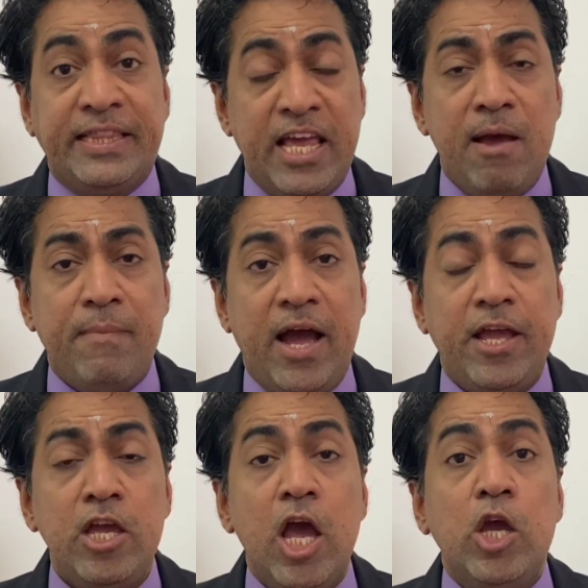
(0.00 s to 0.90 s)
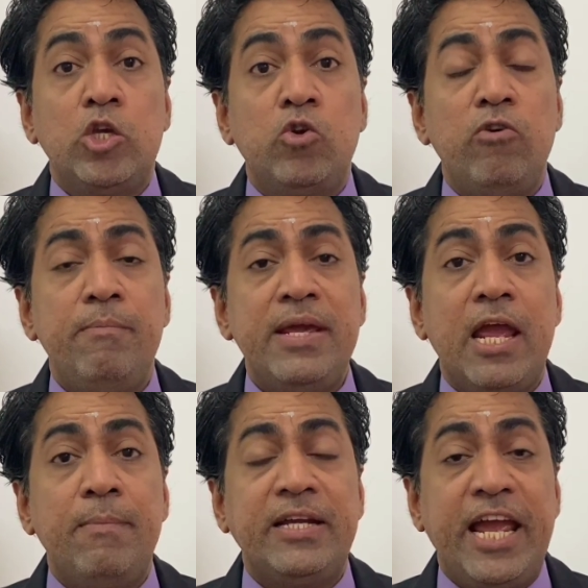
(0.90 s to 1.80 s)
Thereby you will
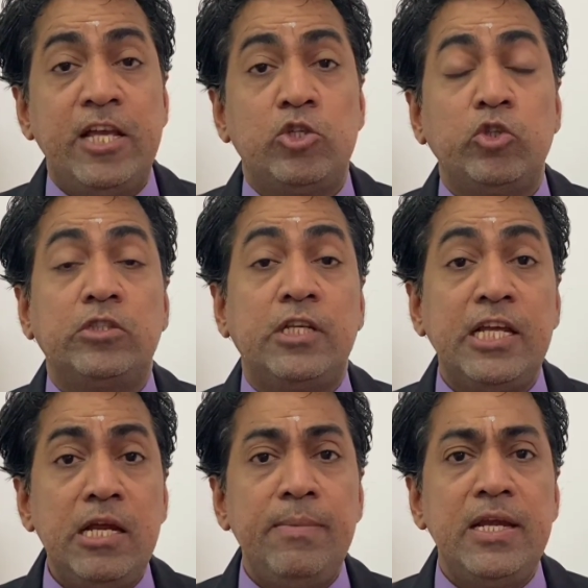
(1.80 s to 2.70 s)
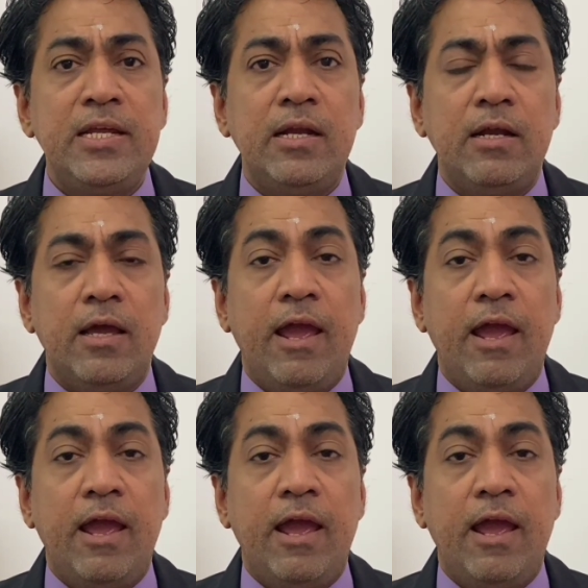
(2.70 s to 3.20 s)
be able to enjoy 3 million